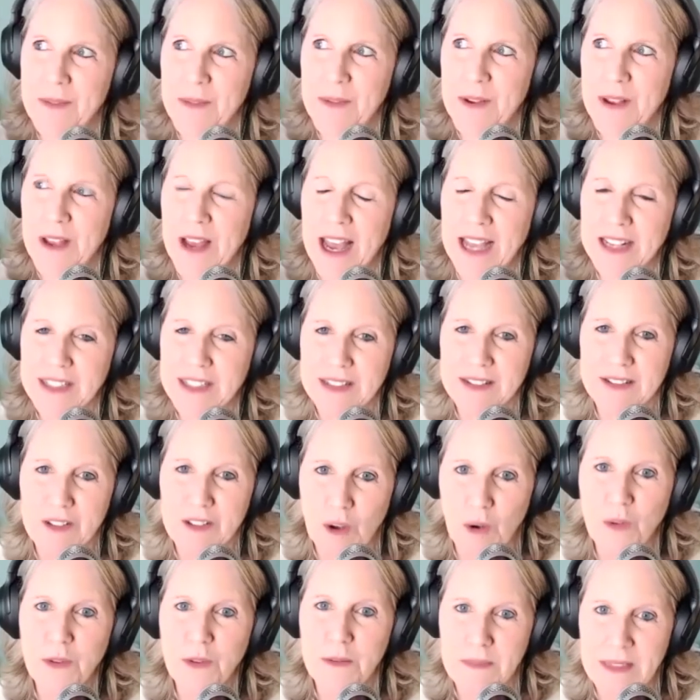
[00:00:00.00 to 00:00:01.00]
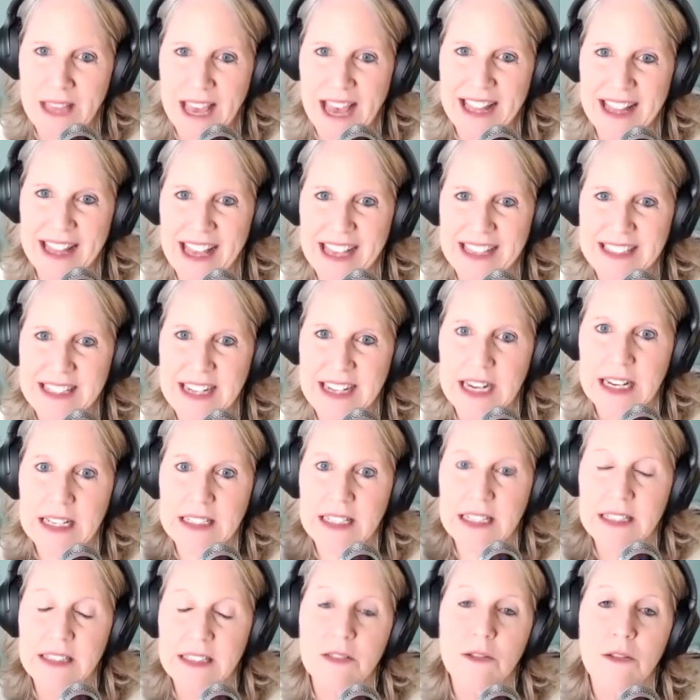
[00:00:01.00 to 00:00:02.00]
we I told them that last night. I
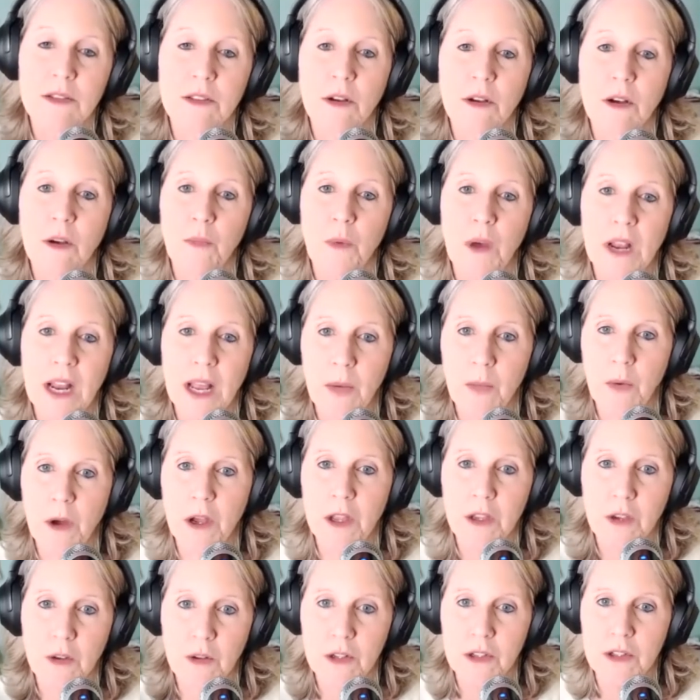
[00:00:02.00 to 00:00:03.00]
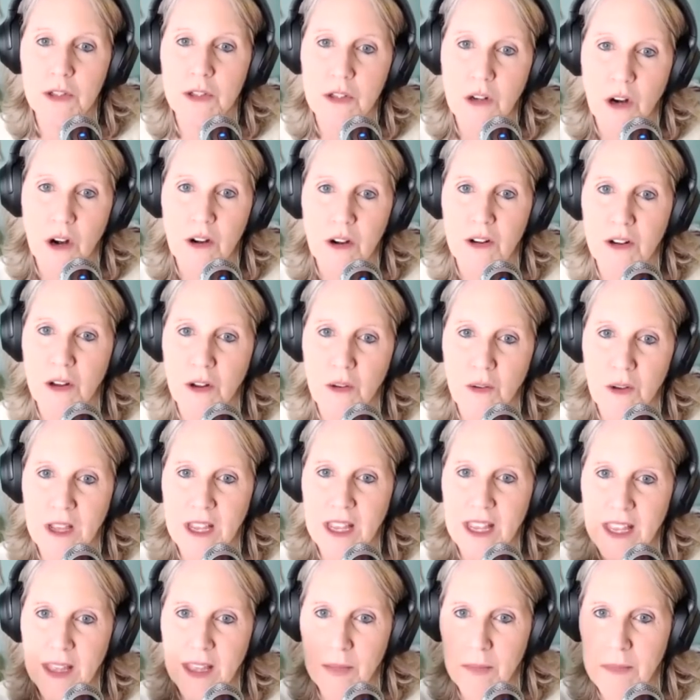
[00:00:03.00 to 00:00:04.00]
said, "What I want you to start
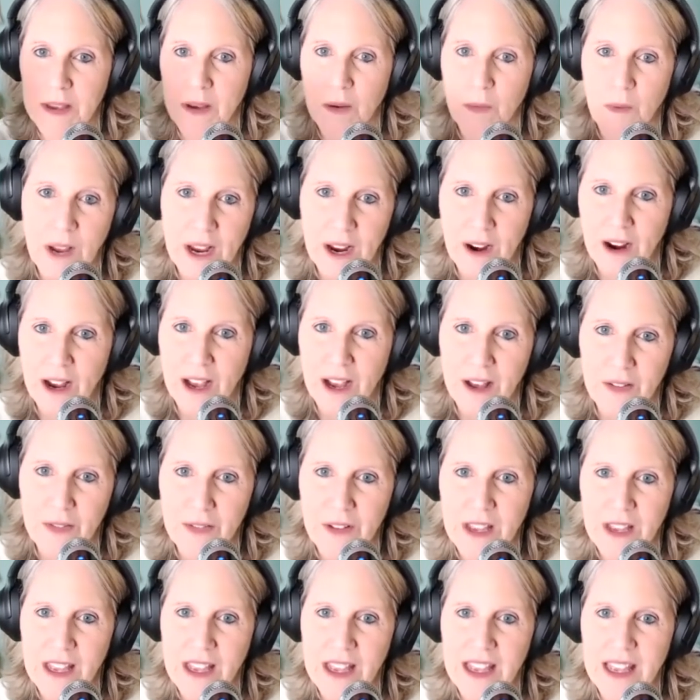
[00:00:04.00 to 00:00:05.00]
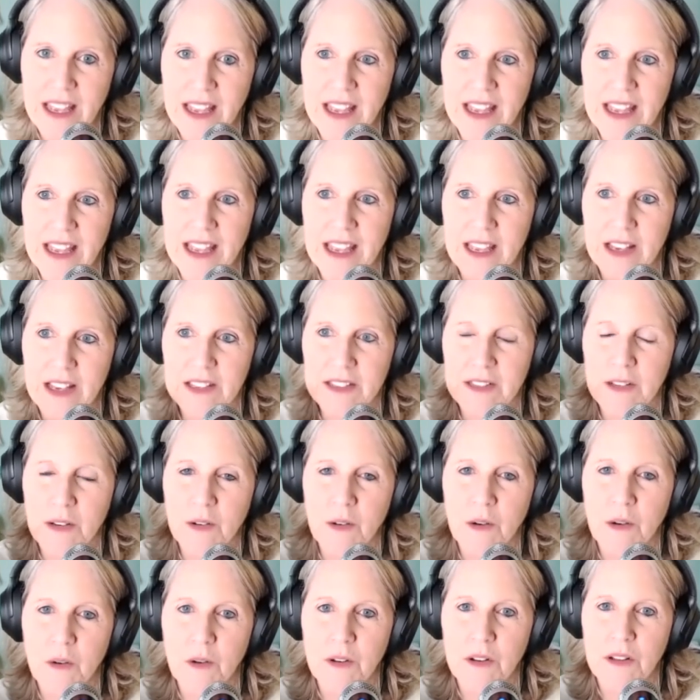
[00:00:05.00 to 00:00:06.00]
doing and be aware of is
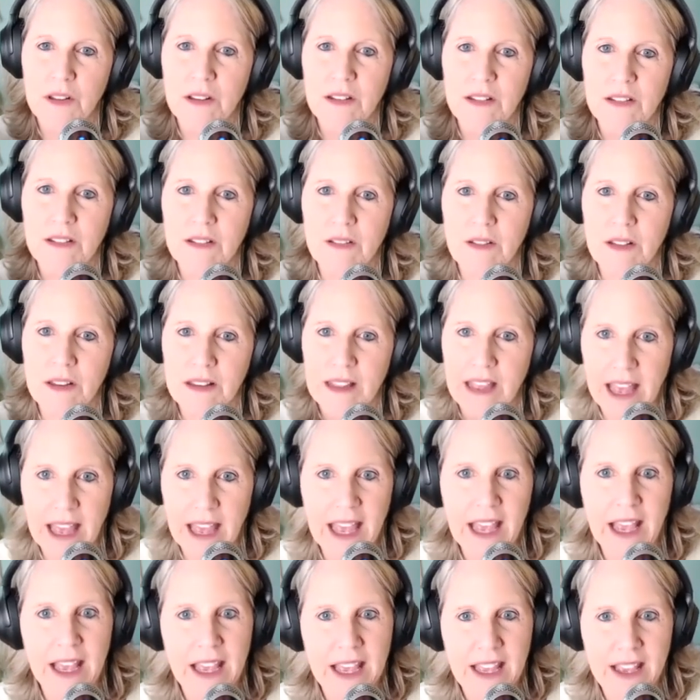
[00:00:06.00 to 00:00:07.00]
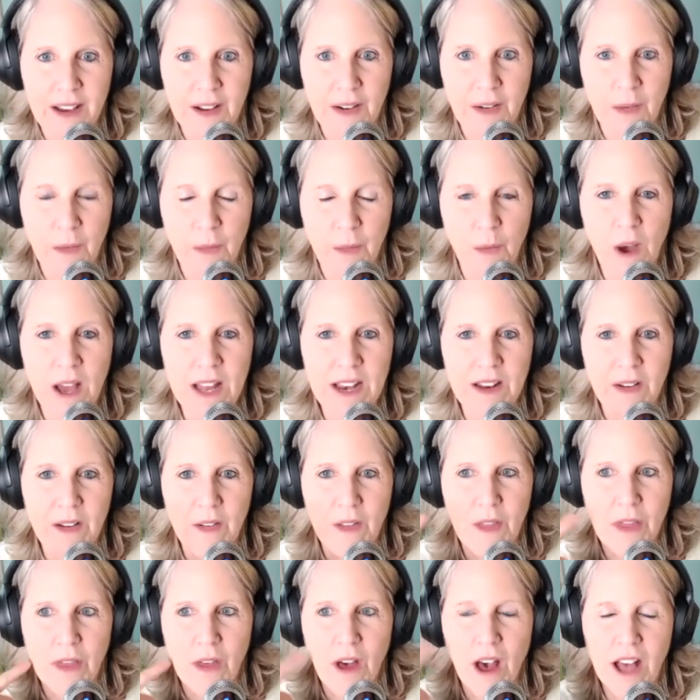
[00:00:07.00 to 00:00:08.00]
a what
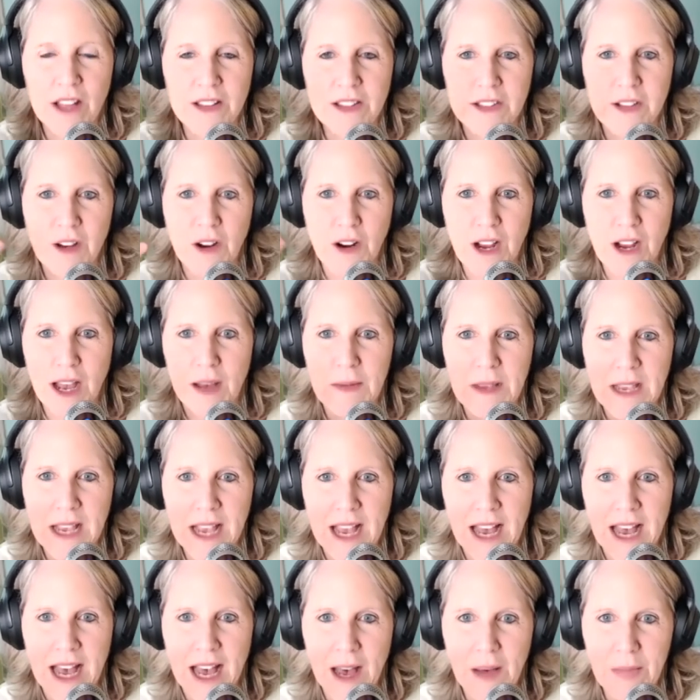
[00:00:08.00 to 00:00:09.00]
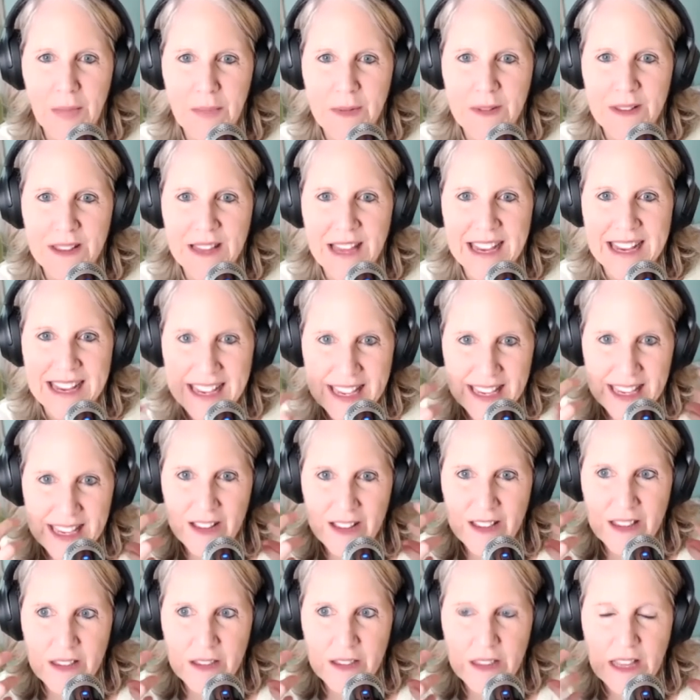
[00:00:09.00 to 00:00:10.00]
thoughts are coming up. Like
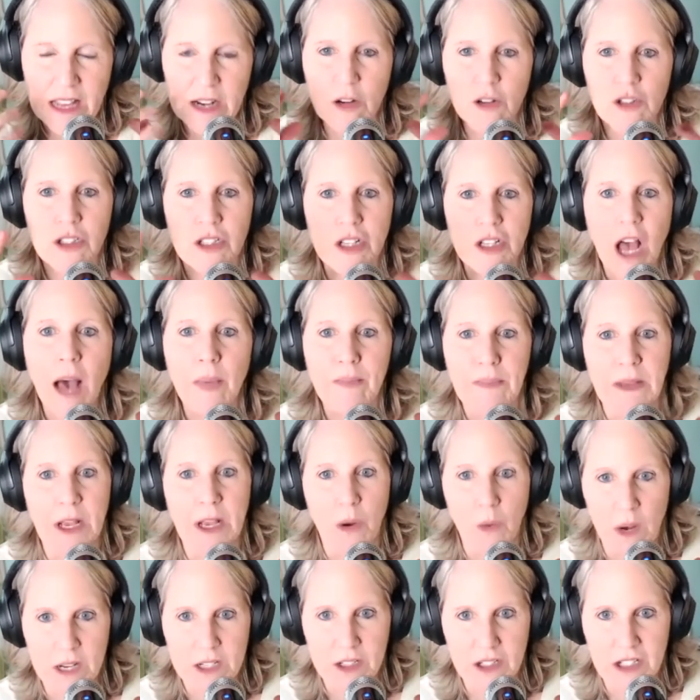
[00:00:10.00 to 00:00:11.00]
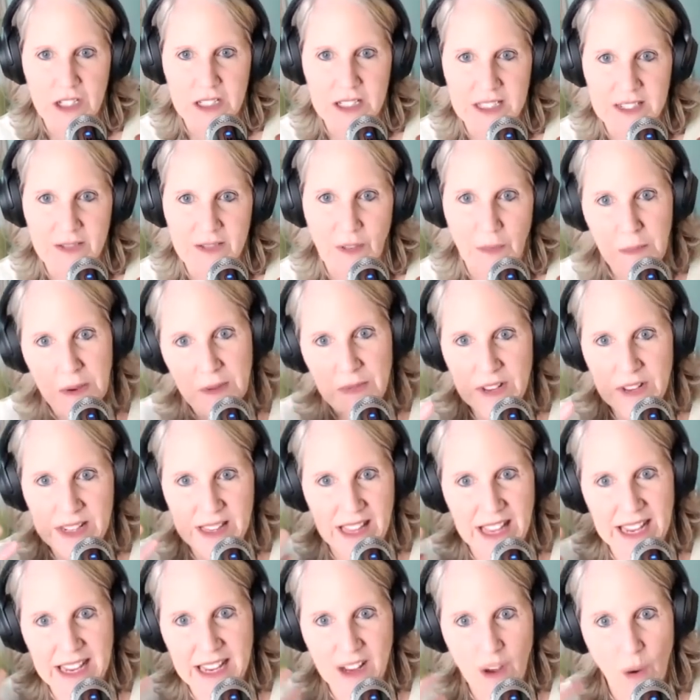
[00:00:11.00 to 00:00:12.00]
that are stopping questions from even
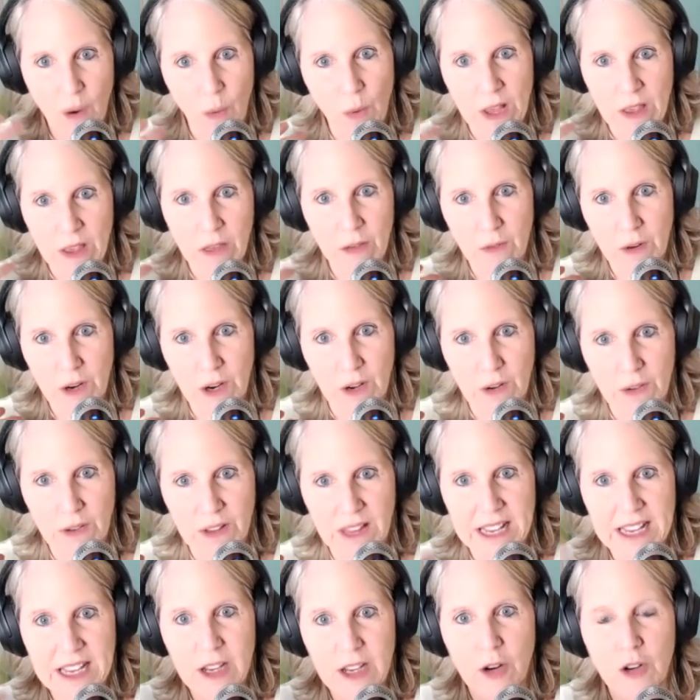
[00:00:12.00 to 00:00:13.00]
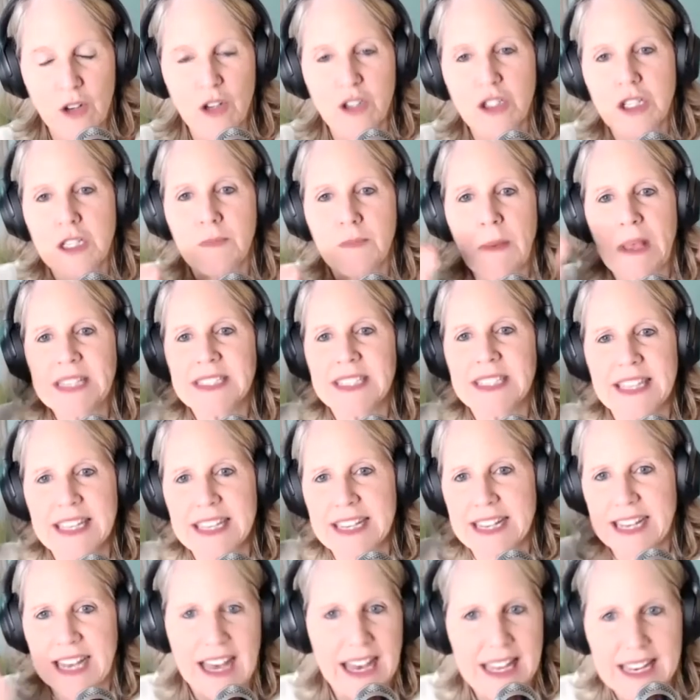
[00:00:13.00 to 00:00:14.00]
like going through. Like you're you're just
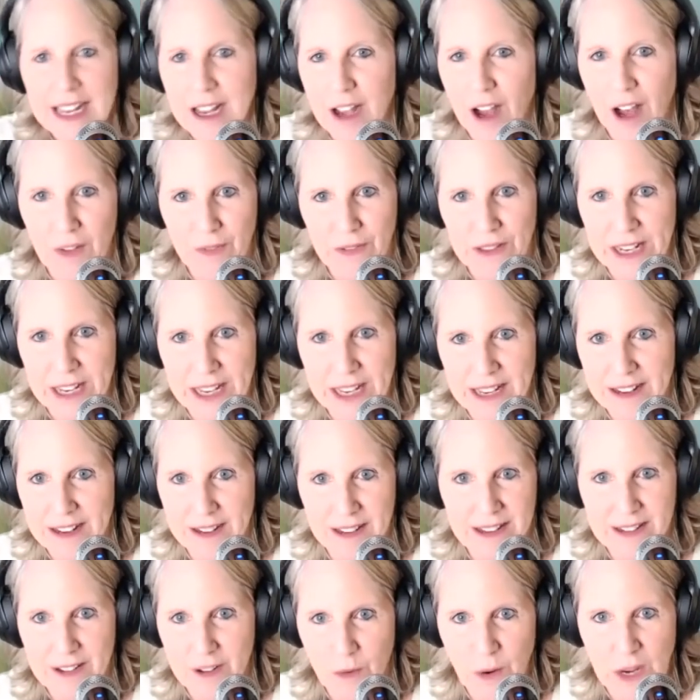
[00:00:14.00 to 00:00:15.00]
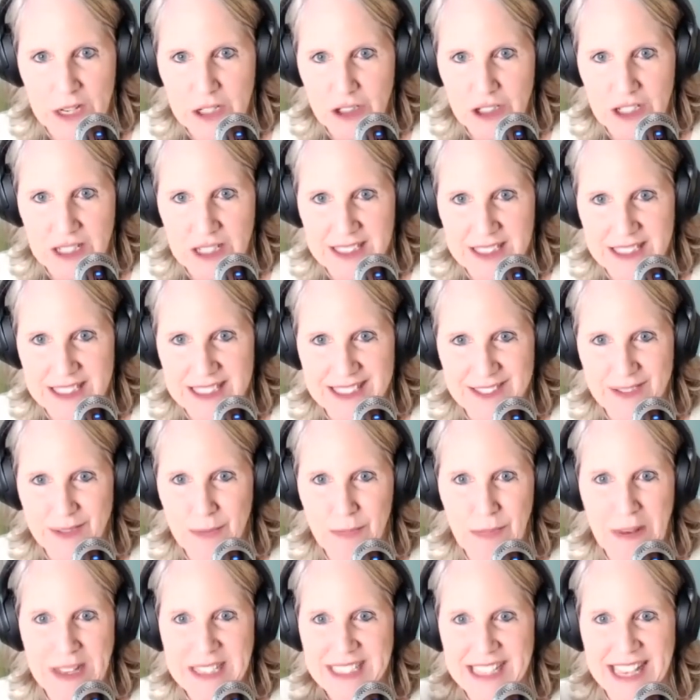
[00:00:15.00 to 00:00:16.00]
basically cutting off any questions
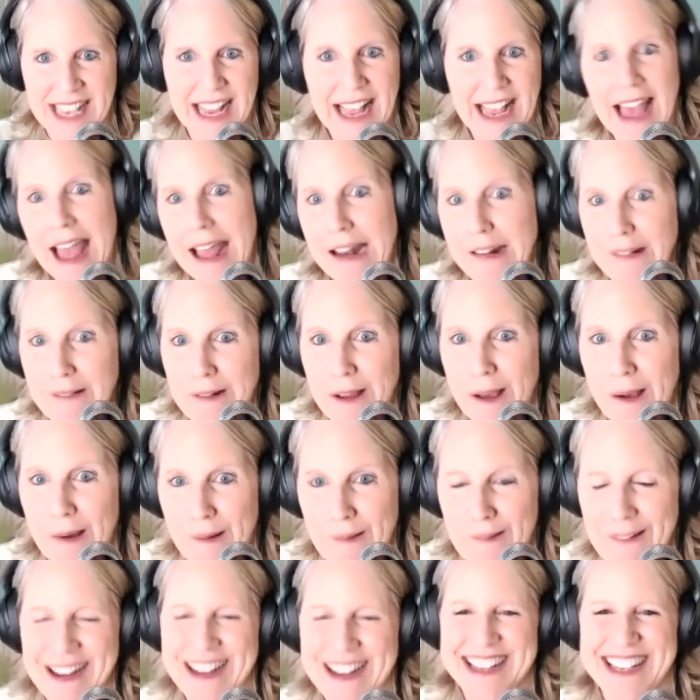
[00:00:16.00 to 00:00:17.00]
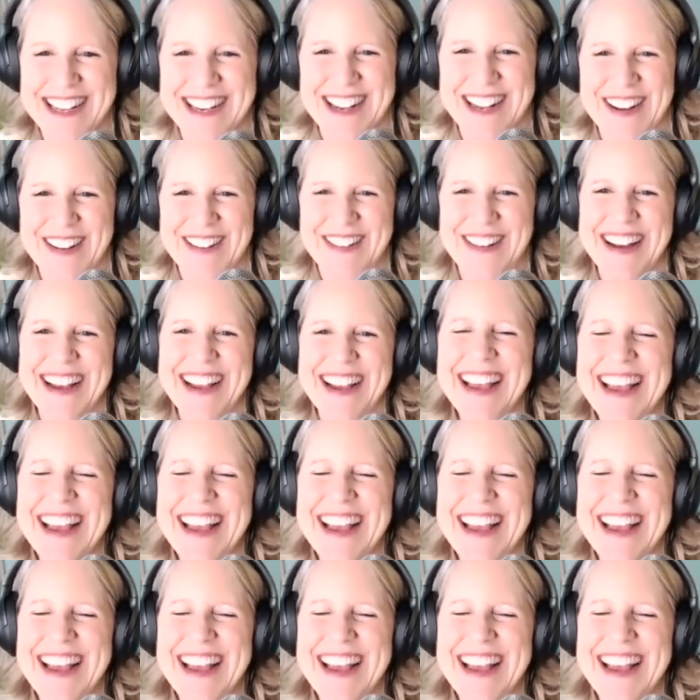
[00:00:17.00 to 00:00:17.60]
by saying, I don't know, you know?